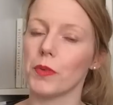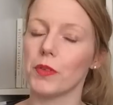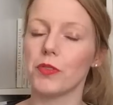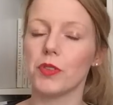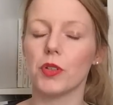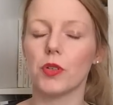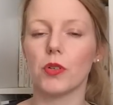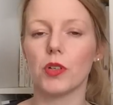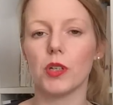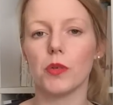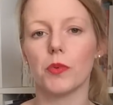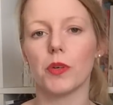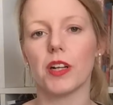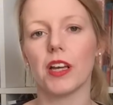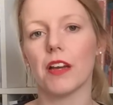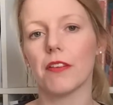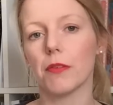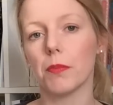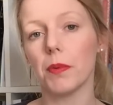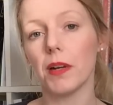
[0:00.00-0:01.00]
If you only want to
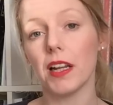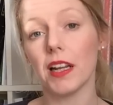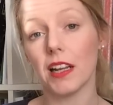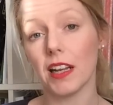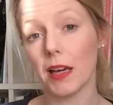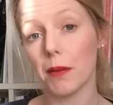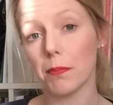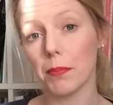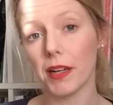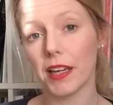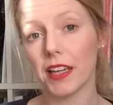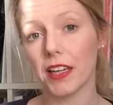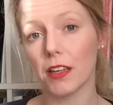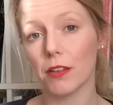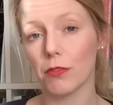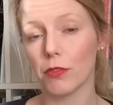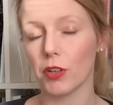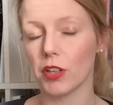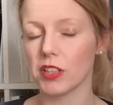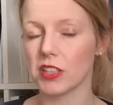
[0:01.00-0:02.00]
have a lap blanket,
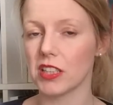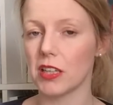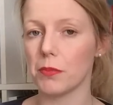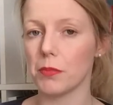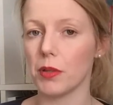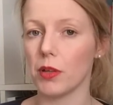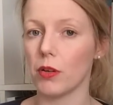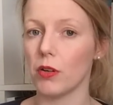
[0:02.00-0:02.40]
for example,